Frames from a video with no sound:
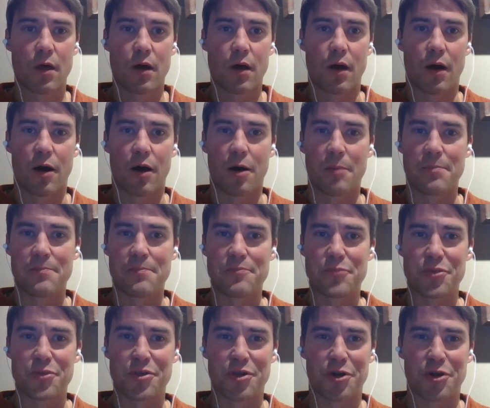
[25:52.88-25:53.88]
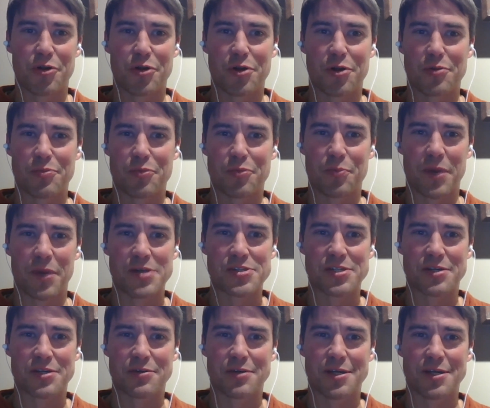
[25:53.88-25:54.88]
There are
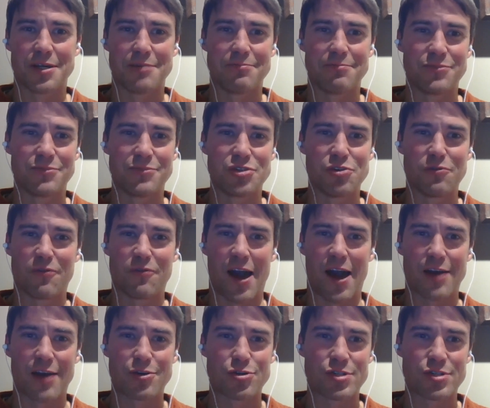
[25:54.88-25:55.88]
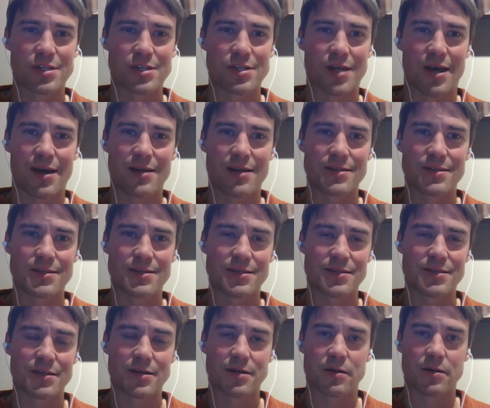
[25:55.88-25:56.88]
basically two factors in that. It's
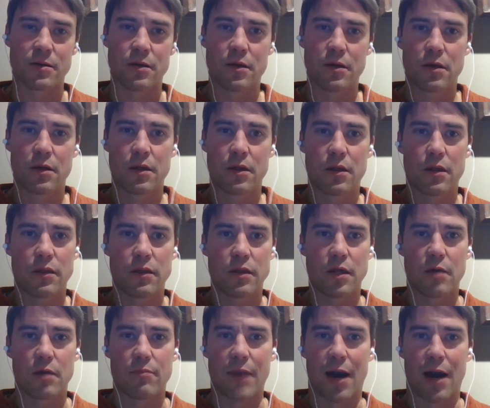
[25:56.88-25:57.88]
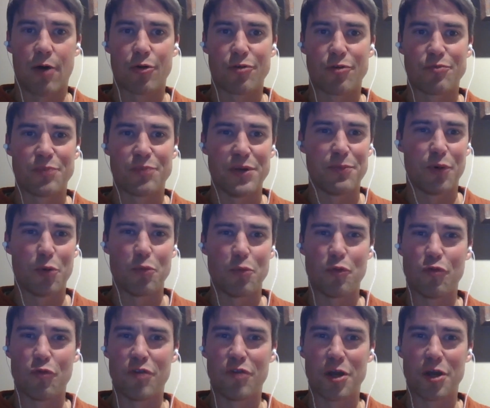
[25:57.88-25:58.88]
the amount of people
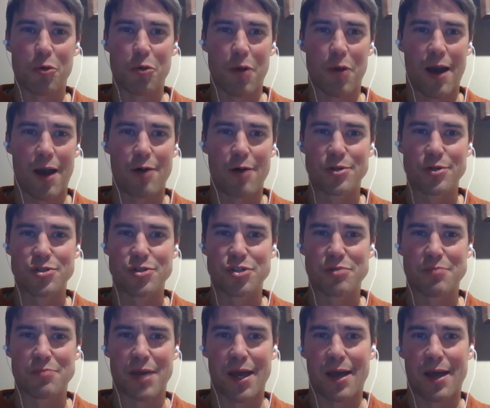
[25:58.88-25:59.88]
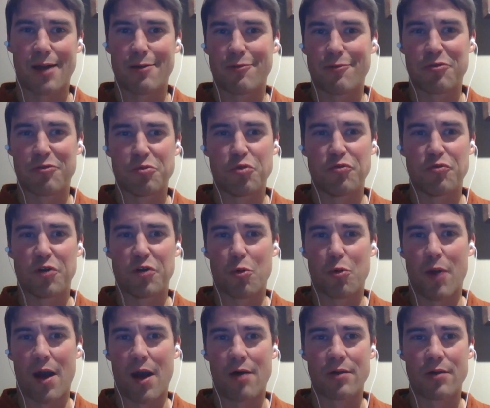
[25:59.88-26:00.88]
moving around and demand for moving
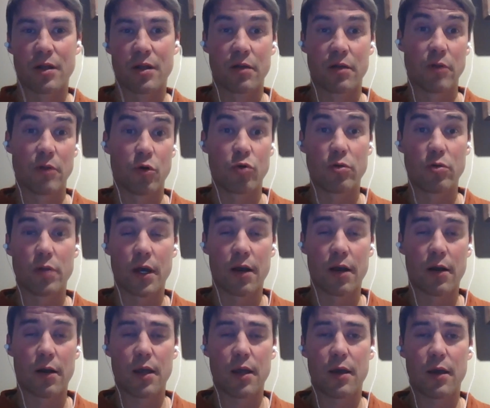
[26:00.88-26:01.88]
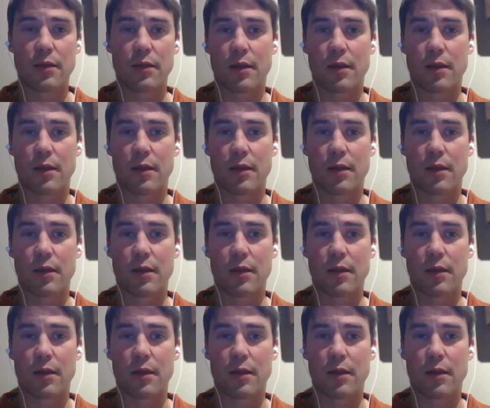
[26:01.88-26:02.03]
around in a local area, and